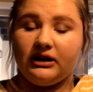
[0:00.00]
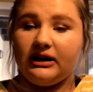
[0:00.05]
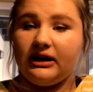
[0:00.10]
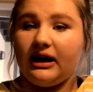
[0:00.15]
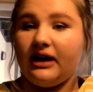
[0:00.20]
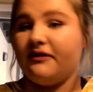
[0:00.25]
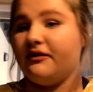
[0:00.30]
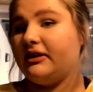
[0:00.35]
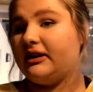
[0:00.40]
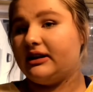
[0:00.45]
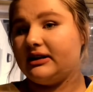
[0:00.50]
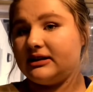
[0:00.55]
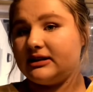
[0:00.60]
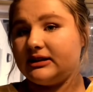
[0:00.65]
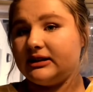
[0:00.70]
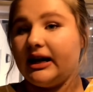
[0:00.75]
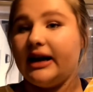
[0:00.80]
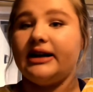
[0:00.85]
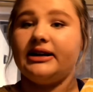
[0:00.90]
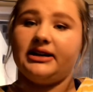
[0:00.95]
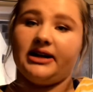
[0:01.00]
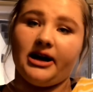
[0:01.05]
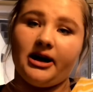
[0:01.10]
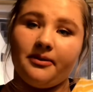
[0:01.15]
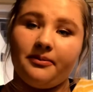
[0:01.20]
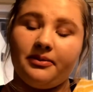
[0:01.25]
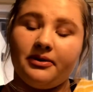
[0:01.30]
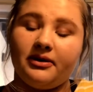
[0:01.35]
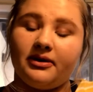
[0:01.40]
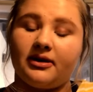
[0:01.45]
the evidence lined
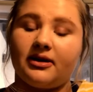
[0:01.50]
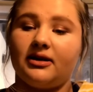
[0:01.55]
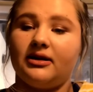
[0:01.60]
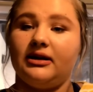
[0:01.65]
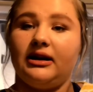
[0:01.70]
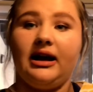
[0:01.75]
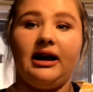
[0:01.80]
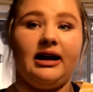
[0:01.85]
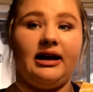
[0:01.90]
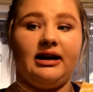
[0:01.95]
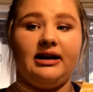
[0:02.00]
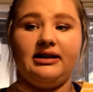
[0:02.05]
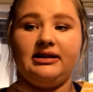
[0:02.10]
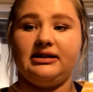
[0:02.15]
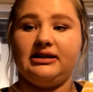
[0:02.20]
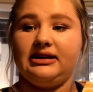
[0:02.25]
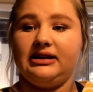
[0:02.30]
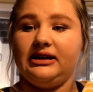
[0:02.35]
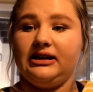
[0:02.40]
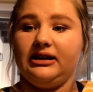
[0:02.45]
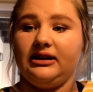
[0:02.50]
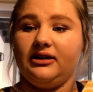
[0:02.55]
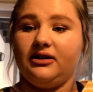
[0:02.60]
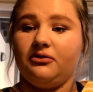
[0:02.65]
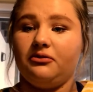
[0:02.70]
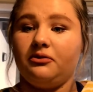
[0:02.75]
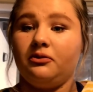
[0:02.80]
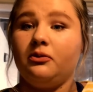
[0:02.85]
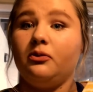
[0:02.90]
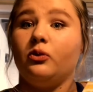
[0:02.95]
up, and he
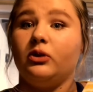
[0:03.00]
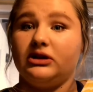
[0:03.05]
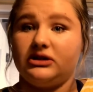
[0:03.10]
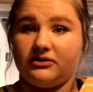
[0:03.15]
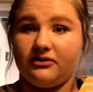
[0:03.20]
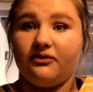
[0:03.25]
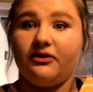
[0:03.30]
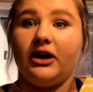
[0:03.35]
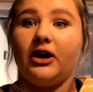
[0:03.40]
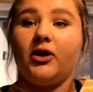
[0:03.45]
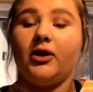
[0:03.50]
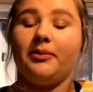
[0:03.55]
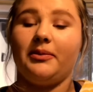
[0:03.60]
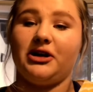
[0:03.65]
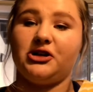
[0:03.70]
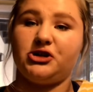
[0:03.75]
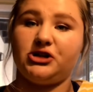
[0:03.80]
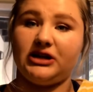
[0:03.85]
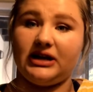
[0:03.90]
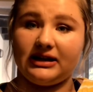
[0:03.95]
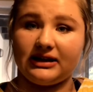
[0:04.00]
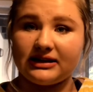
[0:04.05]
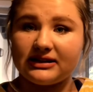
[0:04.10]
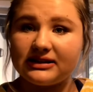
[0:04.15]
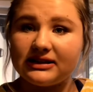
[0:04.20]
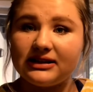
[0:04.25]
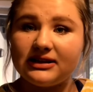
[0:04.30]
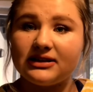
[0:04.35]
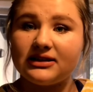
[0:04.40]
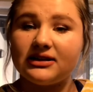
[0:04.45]
was very much
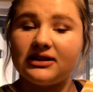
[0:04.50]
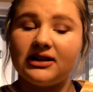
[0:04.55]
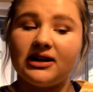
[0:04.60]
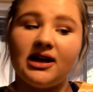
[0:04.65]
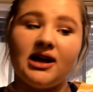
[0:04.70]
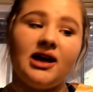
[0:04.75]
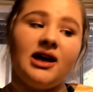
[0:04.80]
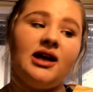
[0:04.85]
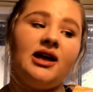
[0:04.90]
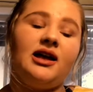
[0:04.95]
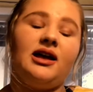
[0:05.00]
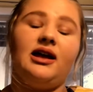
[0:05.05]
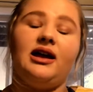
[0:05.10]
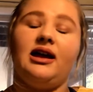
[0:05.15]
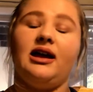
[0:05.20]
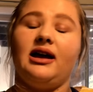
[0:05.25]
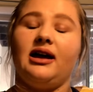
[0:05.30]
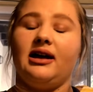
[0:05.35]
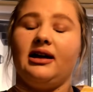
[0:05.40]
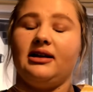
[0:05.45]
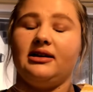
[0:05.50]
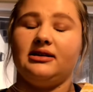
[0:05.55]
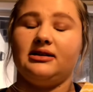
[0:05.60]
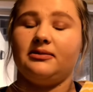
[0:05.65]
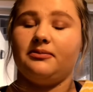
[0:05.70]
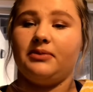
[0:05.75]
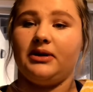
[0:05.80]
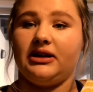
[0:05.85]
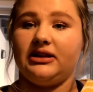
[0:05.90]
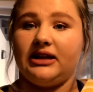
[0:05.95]
innocent,
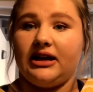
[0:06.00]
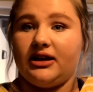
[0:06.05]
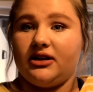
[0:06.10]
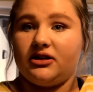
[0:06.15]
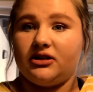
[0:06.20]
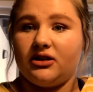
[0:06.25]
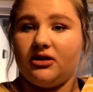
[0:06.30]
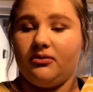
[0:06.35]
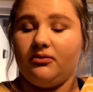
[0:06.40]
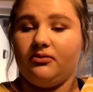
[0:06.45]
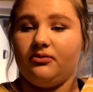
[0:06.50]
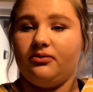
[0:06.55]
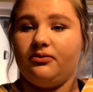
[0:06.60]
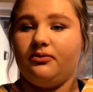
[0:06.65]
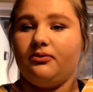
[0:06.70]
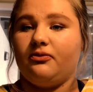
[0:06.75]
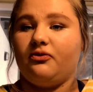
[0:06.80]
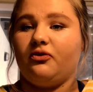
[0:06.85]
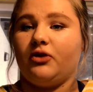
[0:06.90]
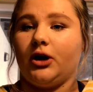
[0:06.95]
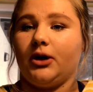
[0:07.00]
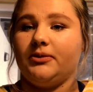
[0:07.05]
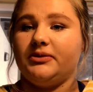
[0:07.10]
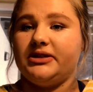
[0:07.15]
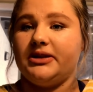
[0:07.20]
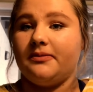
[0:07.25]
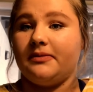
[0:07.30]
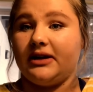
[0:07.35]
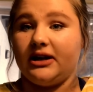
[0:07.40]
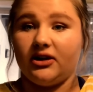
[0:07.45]
but they
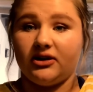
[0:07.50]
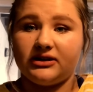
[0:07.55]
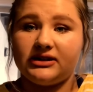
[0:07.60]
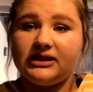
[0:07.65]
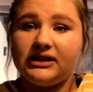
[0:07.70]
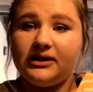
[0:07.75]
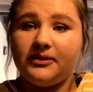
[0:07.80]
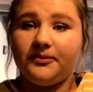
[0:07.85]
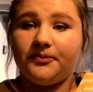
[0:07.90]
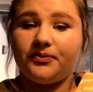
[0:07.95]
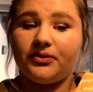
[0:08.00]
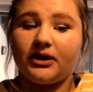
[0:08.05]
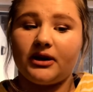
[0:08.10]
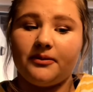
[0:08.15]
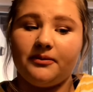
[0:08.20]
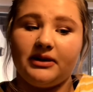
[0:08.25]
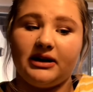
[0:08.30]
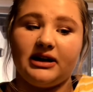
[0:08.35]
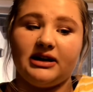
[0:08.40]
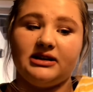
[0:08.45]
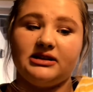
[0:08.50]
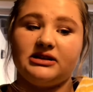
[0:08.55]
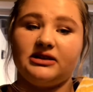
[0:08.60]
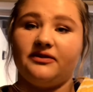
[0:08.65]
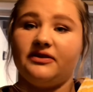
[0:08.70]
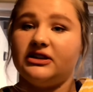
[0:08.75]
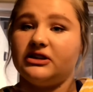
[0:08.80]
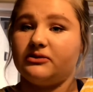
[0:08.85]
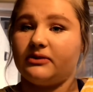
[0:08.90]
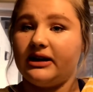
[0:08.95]
confirmed him guilty because
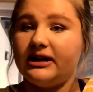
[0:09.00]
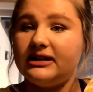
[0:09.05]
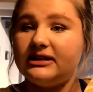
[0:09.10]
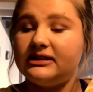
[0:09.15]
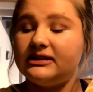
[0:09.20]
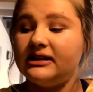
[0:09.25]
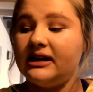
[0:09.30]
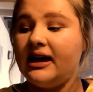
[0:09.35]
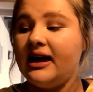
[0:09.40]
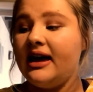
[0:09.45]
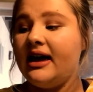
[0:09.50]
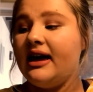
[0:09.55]
of his race,